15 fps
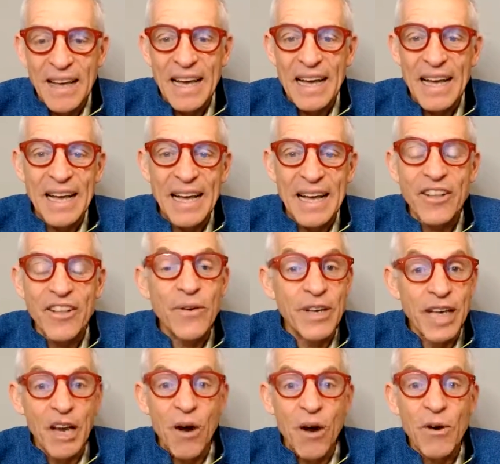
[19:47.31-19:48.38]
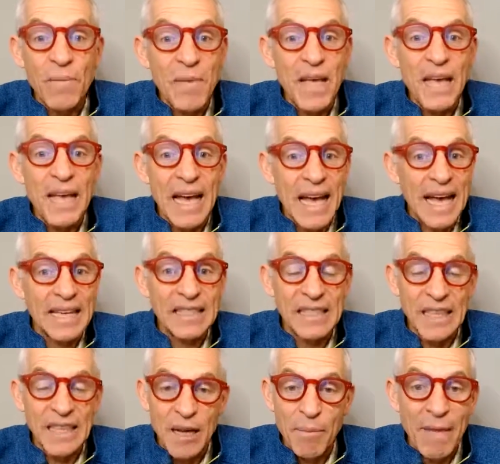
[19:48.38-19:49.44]
And you can get hold of me at
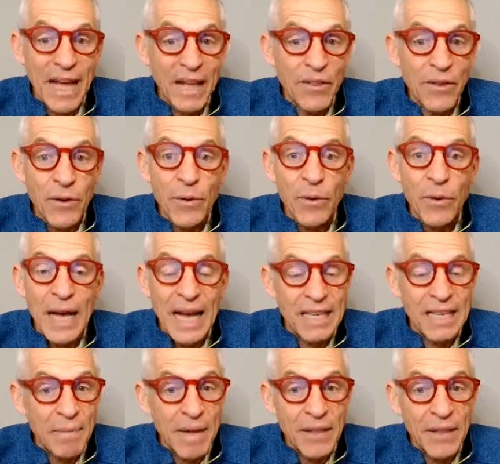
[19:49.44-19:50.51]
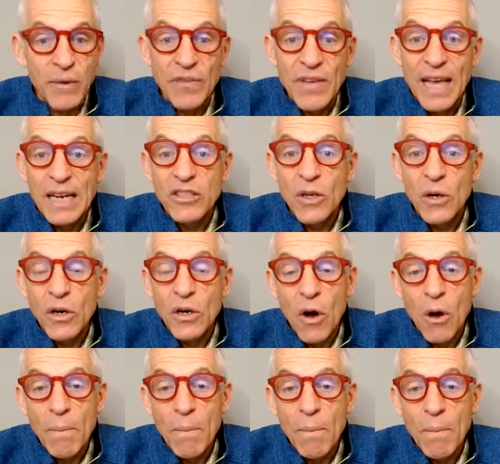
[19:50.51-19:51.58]

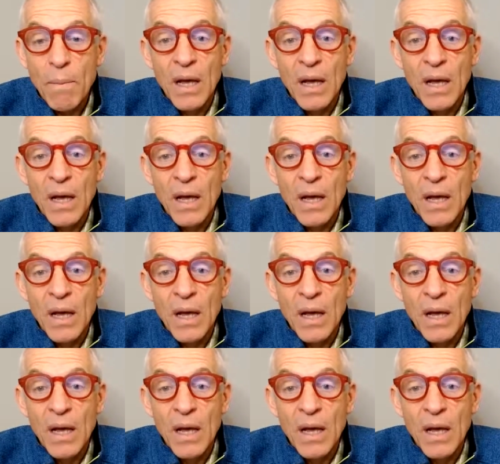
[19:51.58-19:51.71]
matthew@matthewtaylor.com.